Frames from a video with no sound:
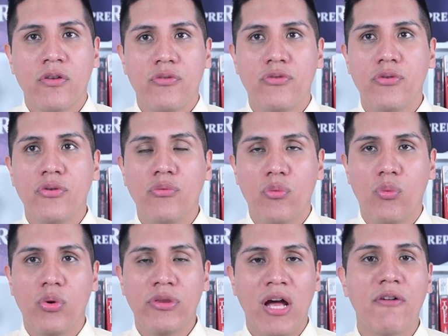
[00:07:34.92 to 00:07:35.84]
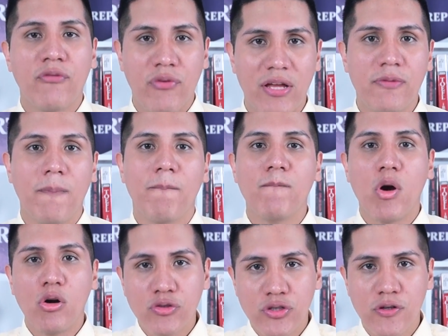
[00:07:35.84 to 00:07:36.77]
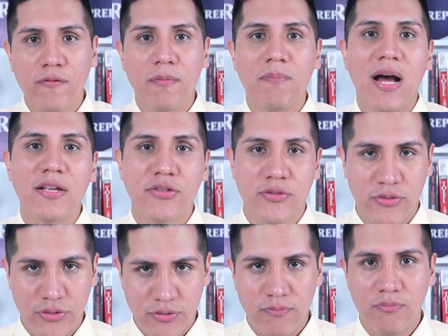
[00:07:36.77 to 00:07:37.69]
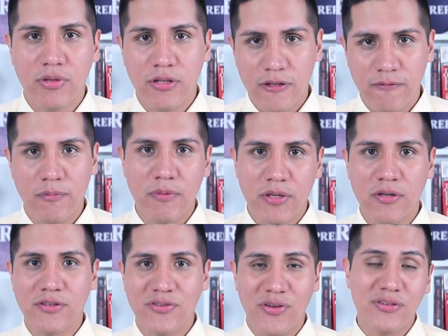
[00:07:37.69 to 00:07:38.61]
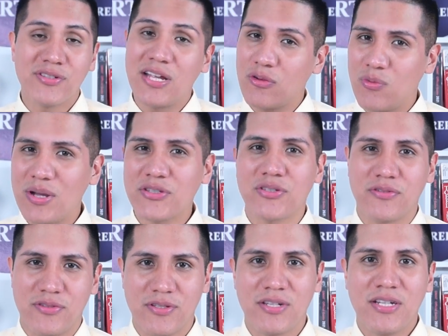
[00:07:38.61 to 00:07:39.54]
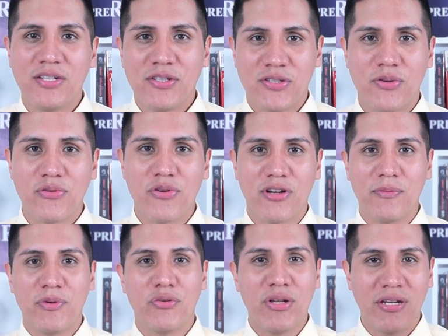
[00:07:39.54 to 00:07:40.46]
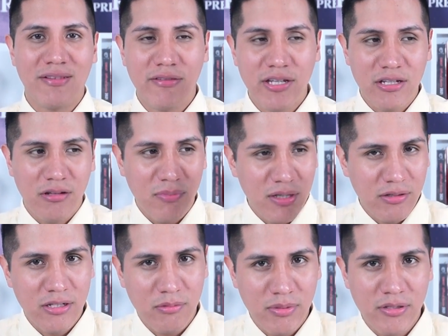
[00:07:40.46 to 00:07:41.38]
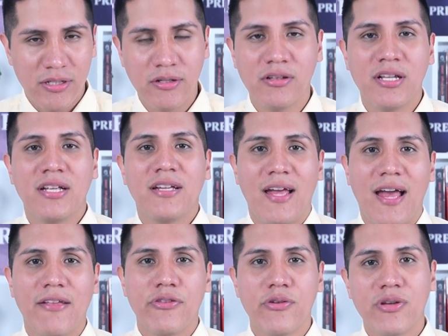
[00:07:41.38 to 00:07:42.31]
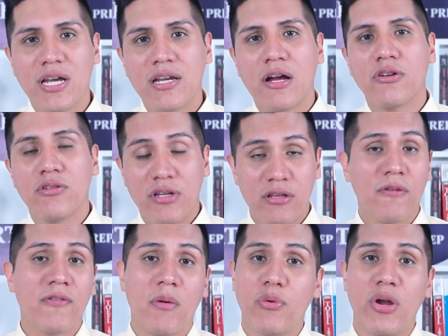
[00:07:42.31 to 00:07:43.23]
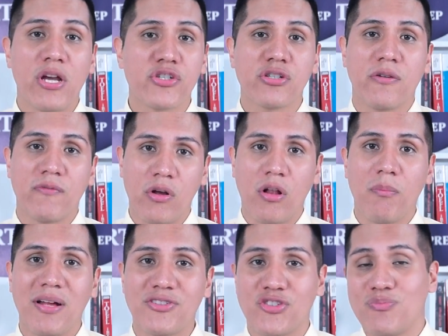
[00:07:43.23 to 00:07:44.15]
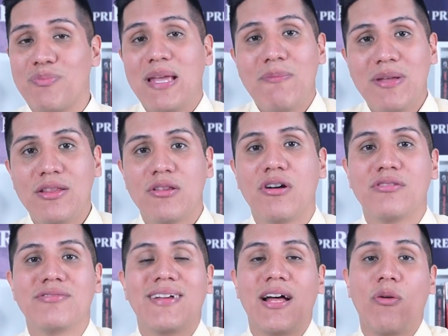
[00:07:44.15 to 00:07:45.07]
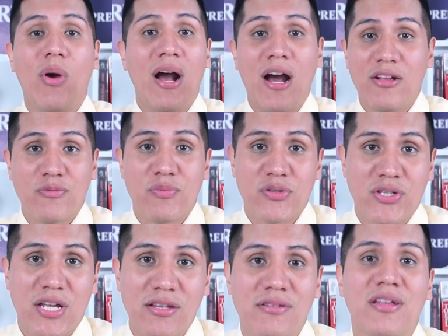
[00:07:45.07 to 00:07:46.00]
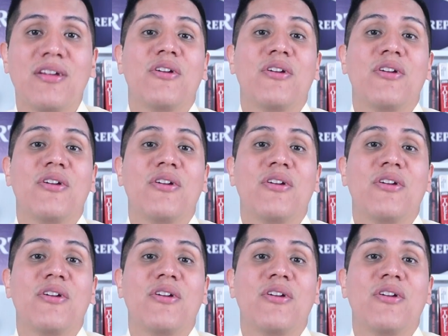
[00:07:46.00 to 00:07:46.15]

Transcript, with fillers: you would have read most of the passage, believe me, because there are 10 questions. So you're going to be reading little by little by little, and you get a good enough comprehension of the whole passage. Maybe not a 100%,